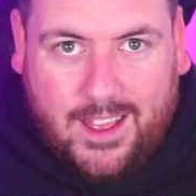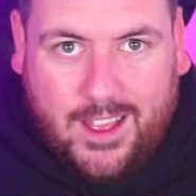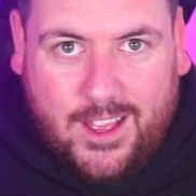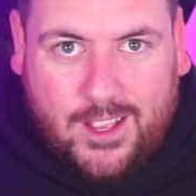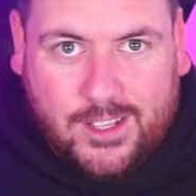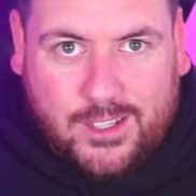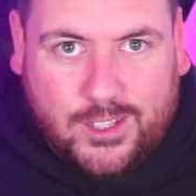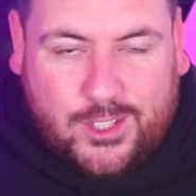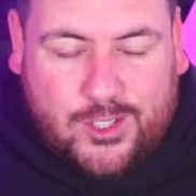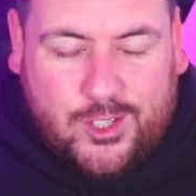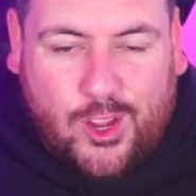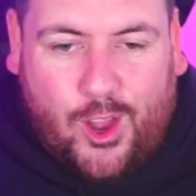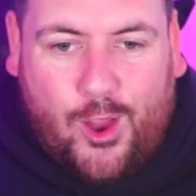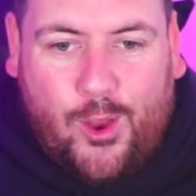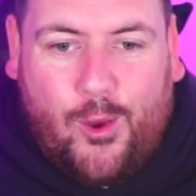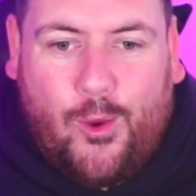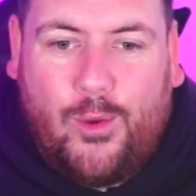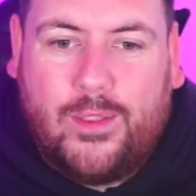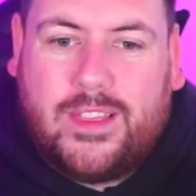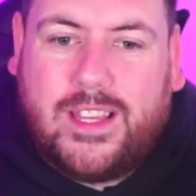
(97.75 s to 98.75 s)
So
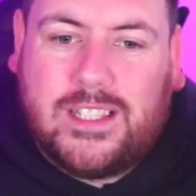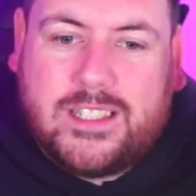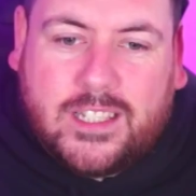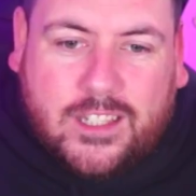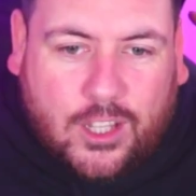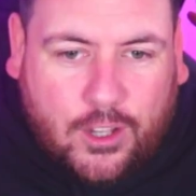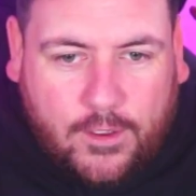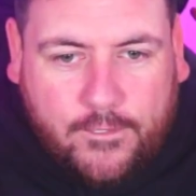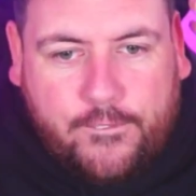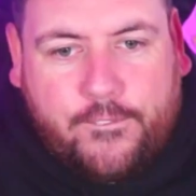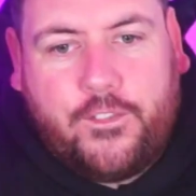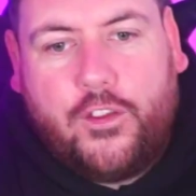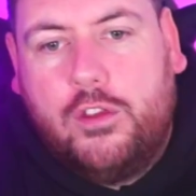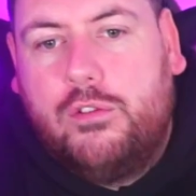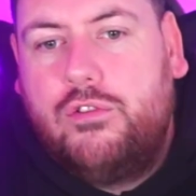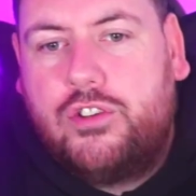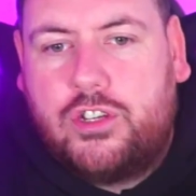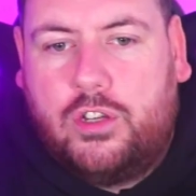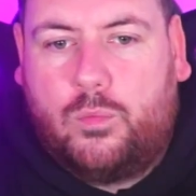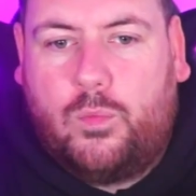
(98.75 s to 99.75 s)
this is the
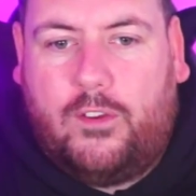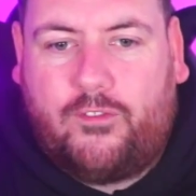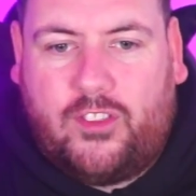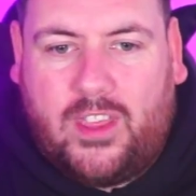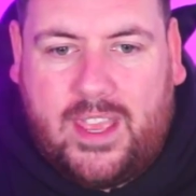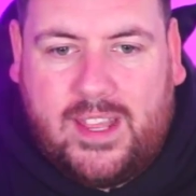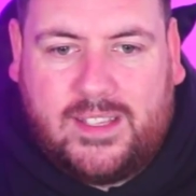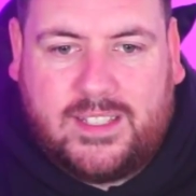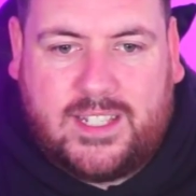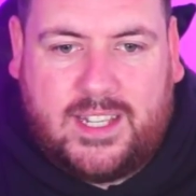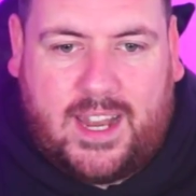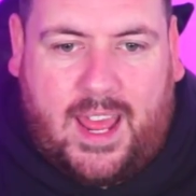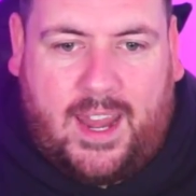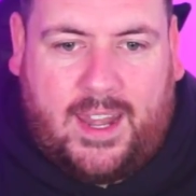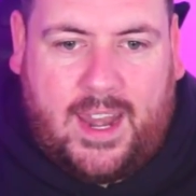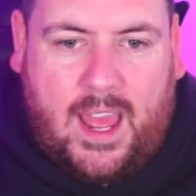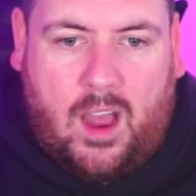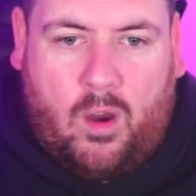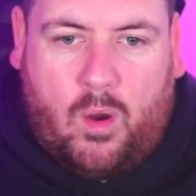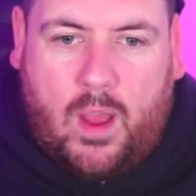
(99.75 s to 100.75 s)
confusion with the internet
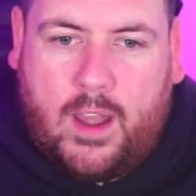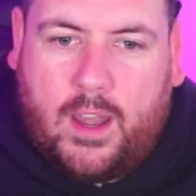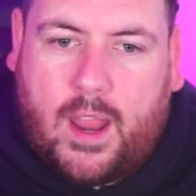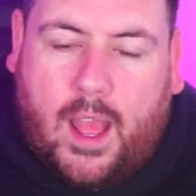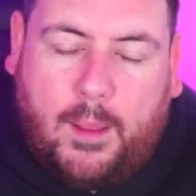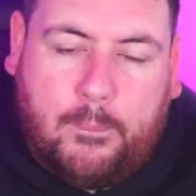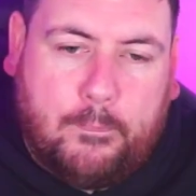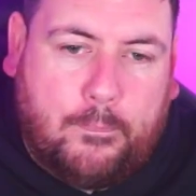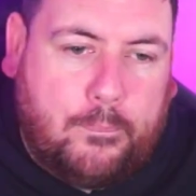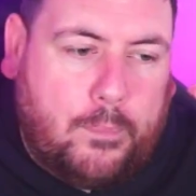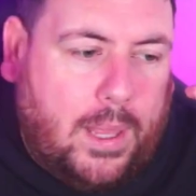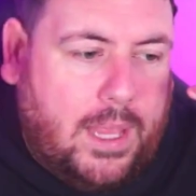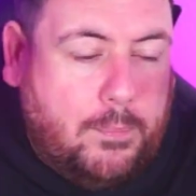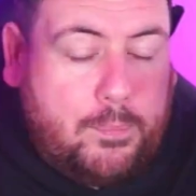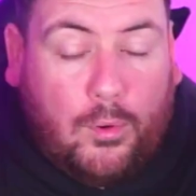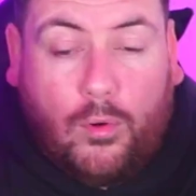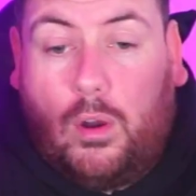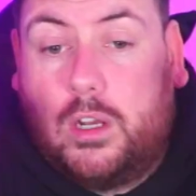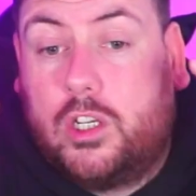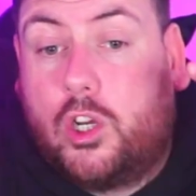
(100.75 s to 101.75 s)
now, and people
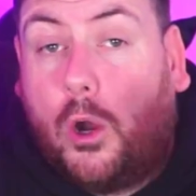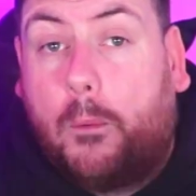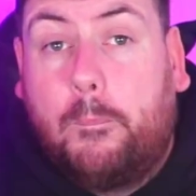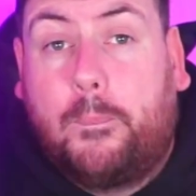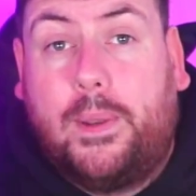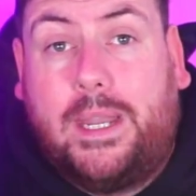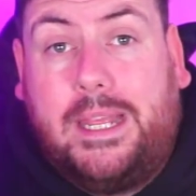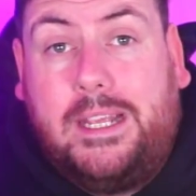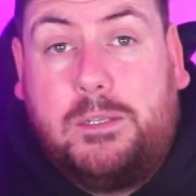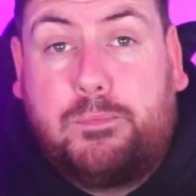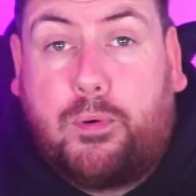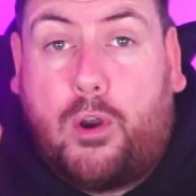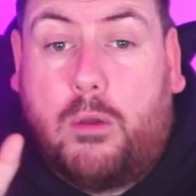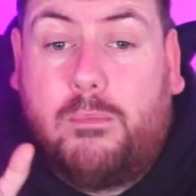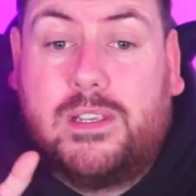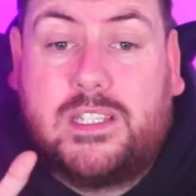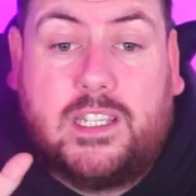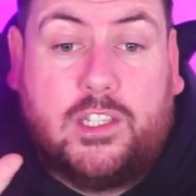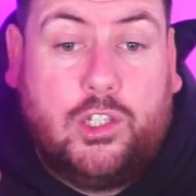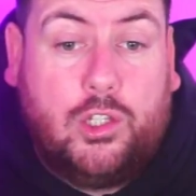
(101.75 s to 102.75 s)
and companies
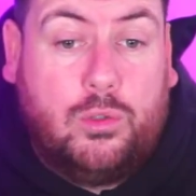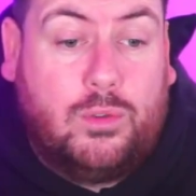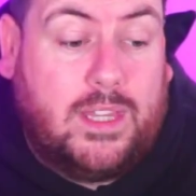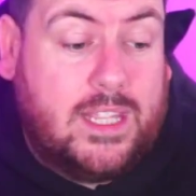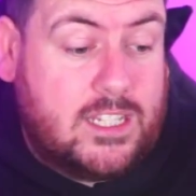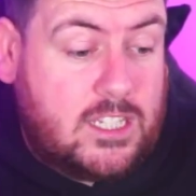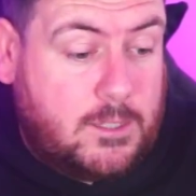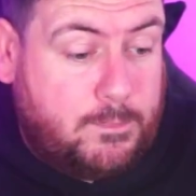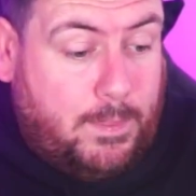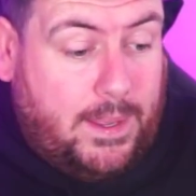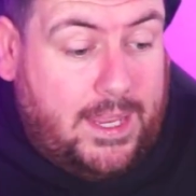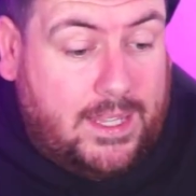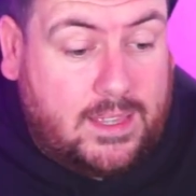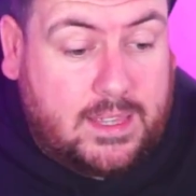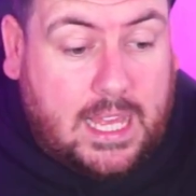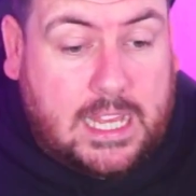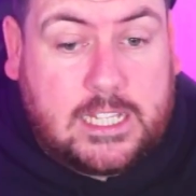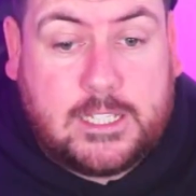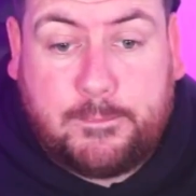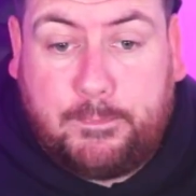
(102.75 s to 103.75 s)
promising you this speed,
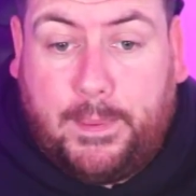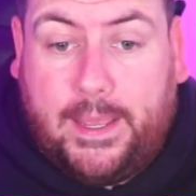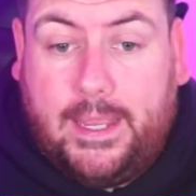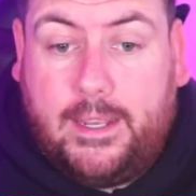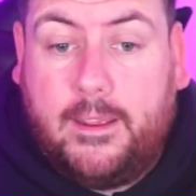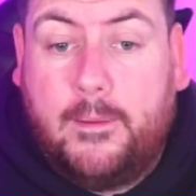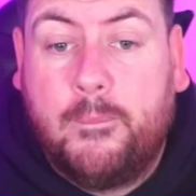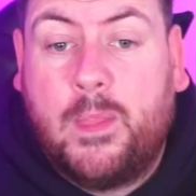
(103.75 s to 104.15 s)
that speed.